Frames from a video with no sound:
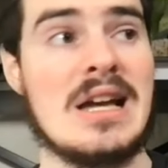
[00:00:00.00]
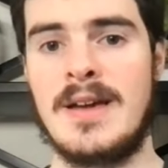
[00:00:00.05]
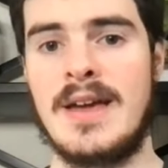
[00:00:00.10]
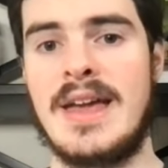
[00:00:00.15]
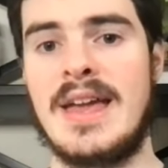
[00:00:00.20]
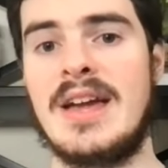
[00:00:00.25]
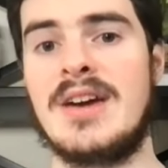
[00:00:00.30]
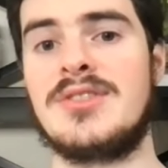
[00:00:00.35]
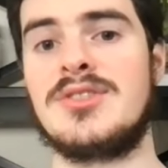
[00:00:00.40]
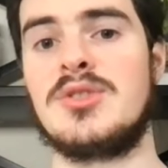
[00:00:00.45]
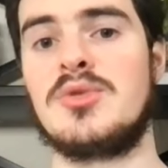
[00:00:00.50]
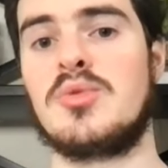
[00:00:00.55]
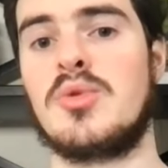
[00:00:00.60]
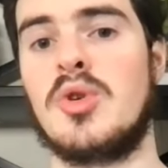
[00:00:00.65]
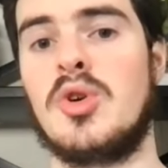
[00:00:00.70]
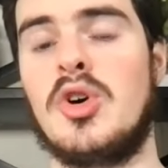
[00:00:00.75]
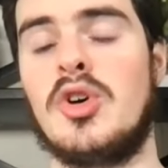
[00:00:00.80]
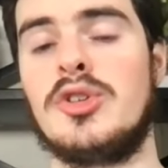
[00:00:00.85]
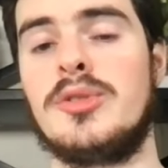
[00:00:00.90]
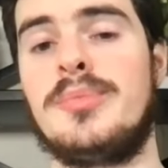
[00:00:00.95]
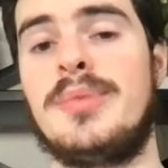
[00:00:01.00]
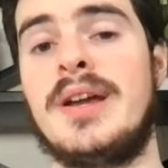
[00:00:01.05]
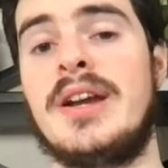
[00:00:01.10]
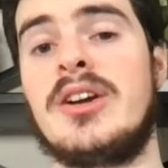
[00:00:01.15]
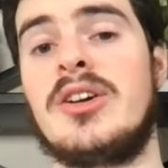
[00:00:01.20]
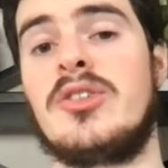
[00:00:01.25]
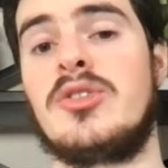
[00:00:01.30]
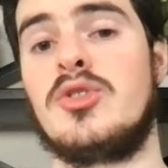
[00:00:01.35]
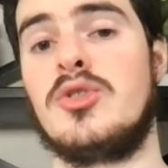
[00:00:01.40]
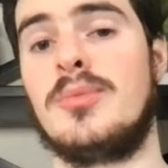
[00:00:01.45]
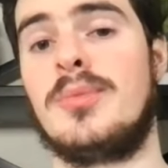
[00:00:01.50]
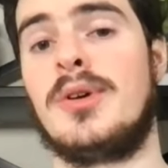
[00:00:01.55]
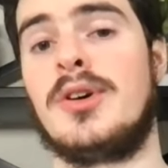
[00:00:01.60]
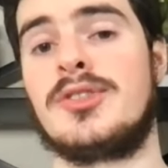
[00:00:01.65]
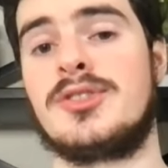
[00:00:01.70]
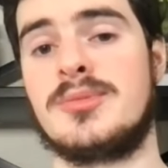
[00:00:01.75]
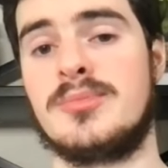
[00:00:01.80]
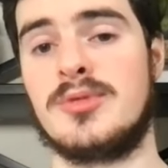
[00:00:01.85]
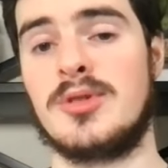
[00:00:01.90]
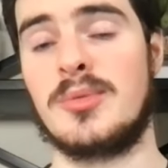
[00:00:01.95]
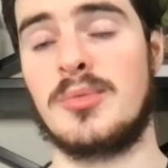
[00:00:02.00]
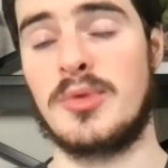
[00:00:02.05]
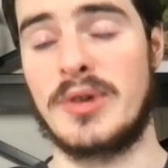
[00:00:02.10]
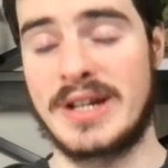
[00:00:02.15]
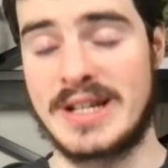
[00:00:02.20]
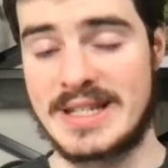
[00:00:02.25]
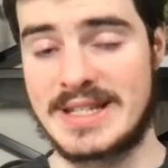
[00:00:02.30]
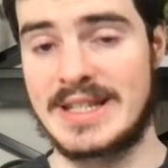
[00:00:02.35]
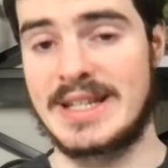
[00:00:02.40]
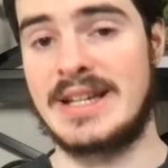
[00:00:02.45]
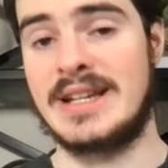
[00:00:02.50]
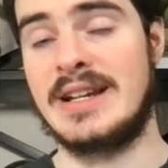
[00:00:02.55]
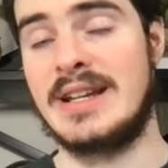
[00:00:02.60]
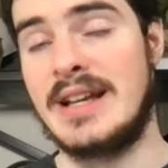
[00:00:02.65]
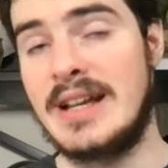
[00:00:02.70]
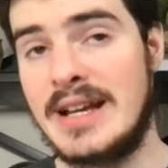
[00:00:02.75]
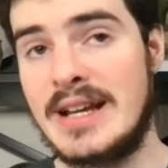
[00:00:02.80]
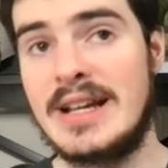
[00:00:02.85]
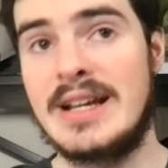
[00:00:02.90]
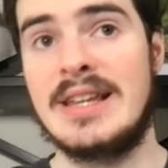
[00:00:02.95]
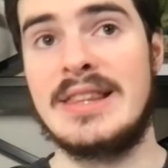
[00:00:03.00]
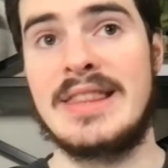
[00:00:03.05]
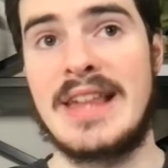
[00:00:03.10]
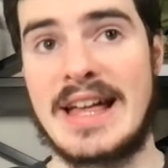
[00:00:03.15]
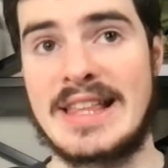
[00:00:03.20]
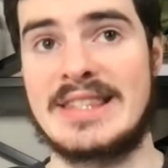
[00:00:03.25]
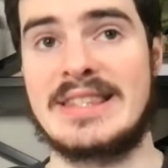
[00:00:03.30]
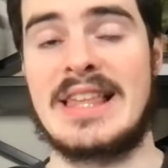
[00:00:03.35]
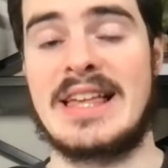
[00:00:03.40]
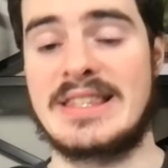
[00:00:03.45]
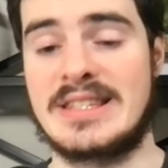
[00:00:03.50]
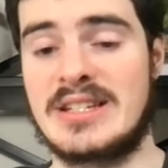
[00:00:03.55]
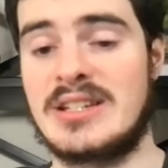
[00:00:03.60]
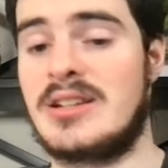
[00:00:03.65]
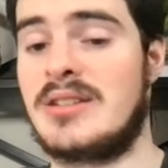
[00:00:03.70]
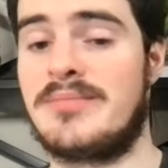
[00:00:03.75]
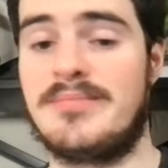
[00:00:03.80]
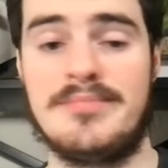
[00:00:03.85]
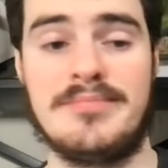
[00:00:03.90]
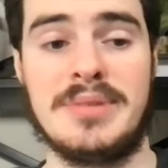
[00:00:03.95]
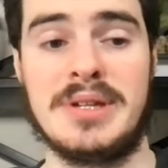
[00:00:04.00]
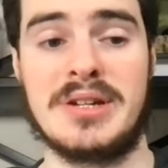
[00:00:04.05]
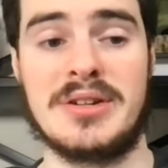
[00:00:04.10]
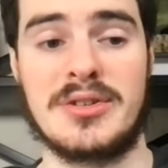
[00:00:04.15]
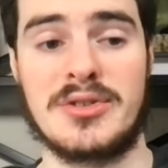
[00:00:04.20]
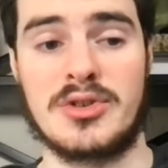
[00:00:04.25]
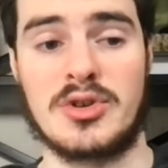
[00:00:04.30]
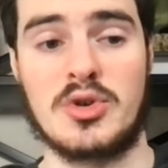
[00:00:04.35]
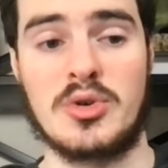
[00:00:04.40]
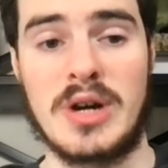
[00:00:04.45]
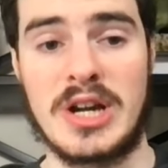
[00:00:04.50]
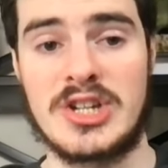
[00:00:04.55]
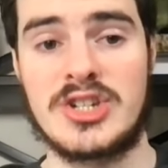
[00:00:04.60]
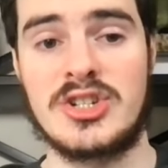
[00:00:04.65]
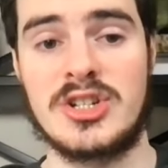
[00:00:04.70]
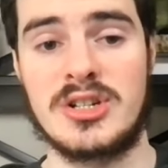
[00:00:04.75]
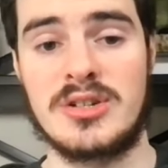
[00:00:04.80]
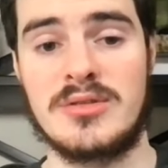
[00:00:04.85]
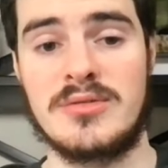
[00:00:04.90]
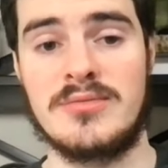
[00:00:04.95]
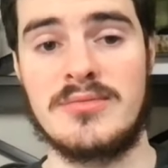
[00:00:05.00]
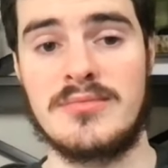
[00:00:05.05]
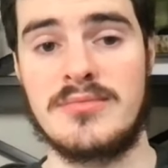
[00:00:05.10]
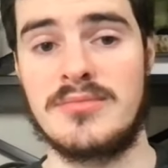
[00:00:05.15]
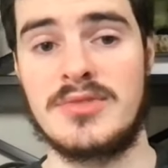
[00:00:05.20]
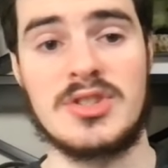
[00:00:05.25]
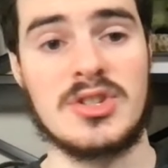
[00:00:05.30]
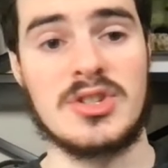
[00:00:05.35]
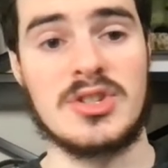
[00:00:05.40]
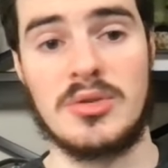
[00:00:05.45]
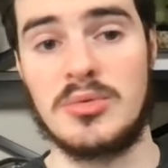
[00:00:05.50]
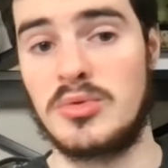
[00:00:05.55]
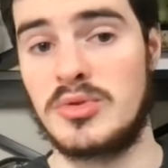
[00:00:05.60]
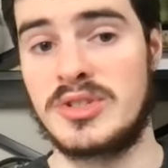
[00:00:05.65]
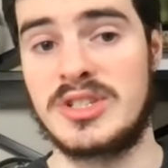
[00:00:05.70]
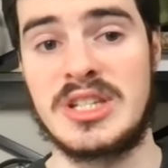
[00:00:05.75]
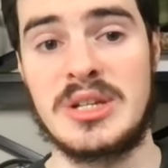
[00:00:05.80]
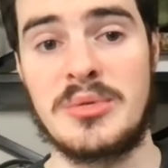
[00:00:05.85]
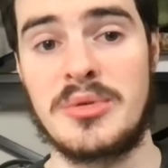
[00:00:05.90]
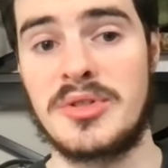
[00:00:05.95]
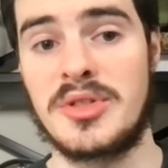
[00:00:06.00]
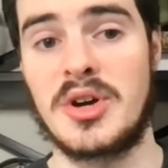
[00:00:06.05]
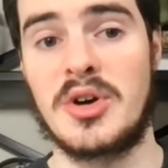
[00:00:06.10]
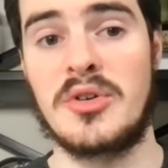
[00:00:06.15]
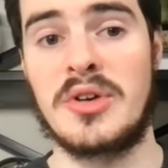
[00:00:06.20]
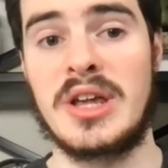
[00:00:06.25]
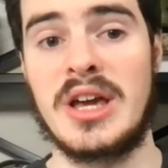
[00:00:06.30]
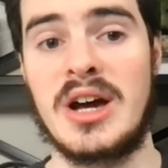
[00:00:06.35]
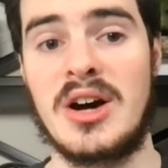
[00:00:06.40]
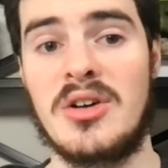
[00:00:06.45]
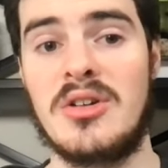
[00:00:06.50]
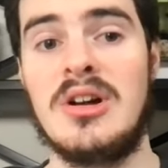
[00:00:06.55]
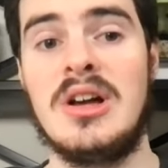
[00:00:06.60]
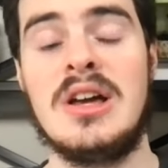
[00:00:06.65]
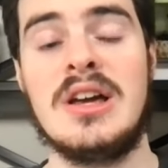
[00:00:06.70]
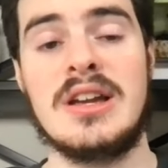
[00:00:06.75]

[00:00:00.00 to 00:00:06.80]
And the role, depending on who Baltimore brings in, that's going to be another question. So we'll see with Odell.